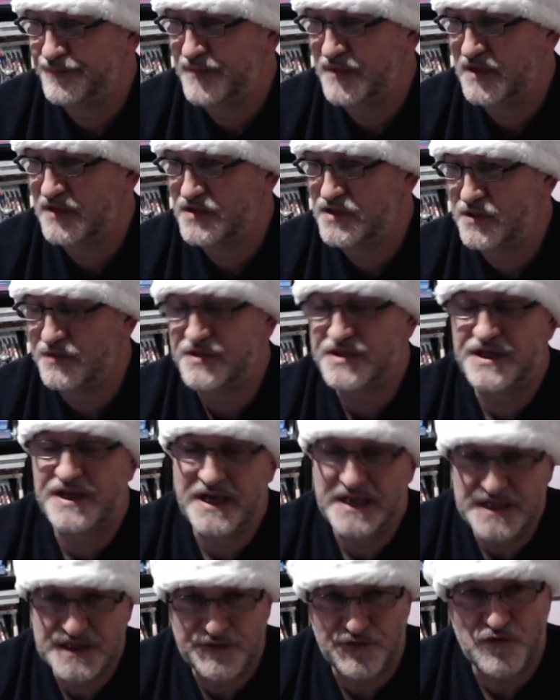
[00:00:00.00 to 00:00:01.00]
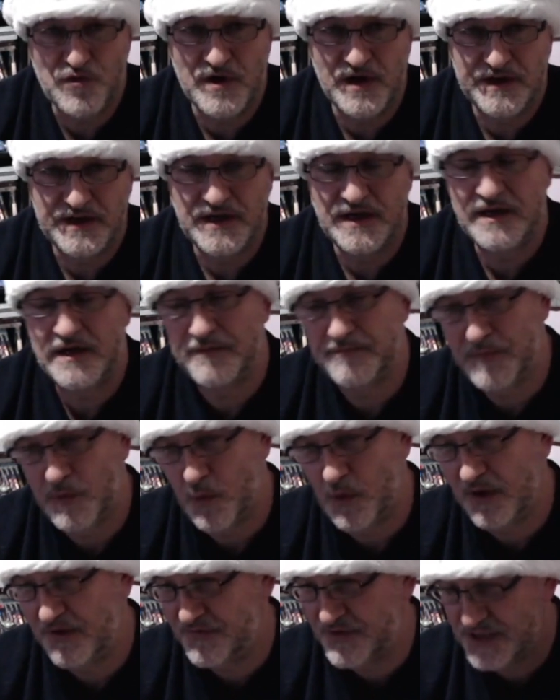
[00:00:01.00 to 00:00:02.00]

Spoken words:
So today's Friday. My wife